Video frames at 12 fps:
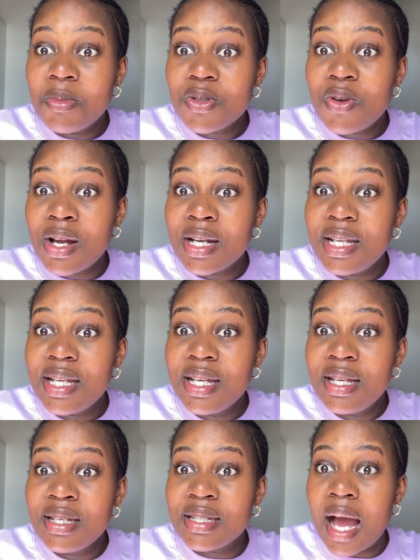
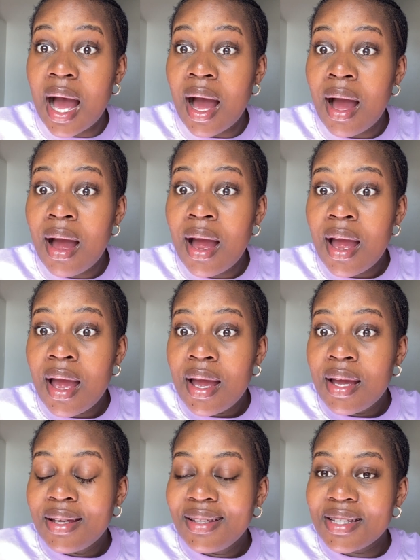Linda,
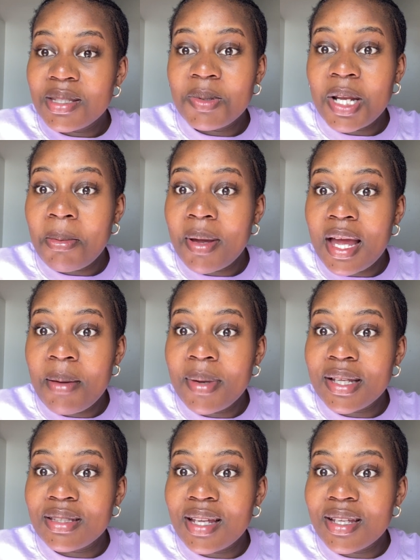it's when I
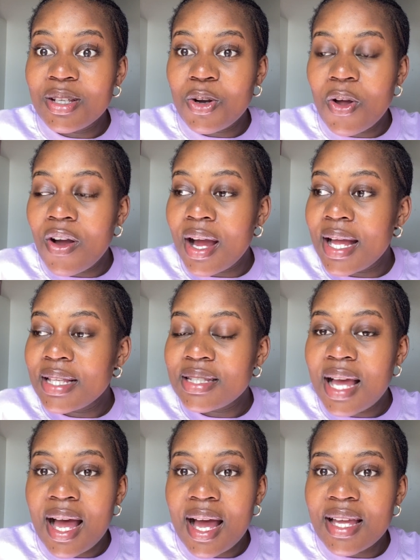might take long. I
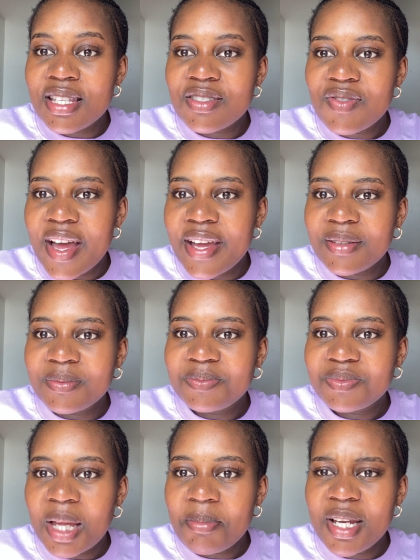tell it's fine.
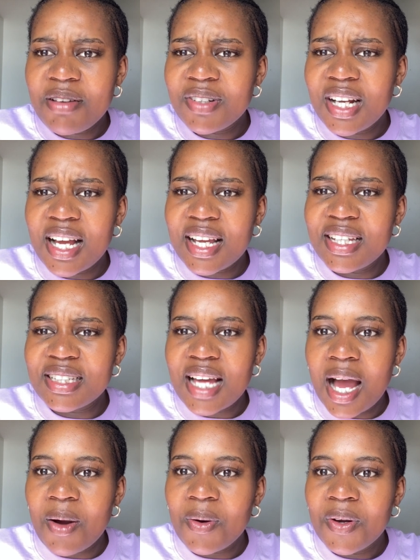I'm never mean
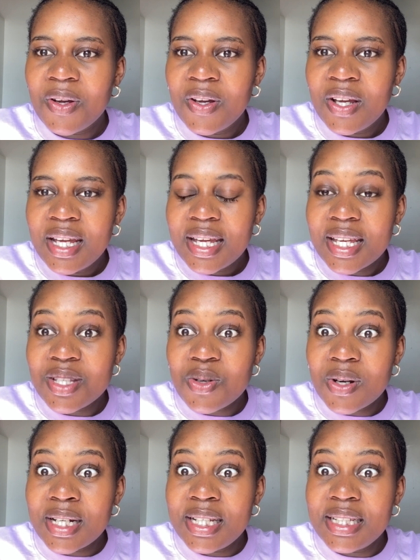down. It's
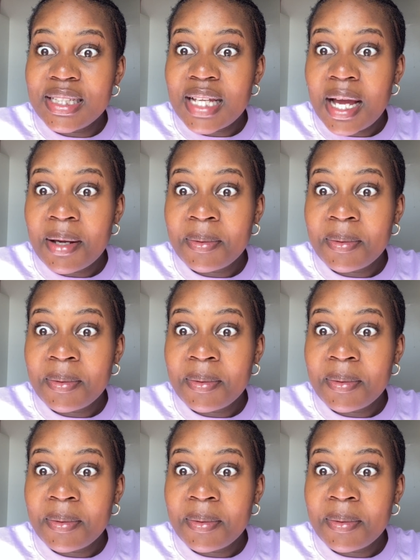of Linda.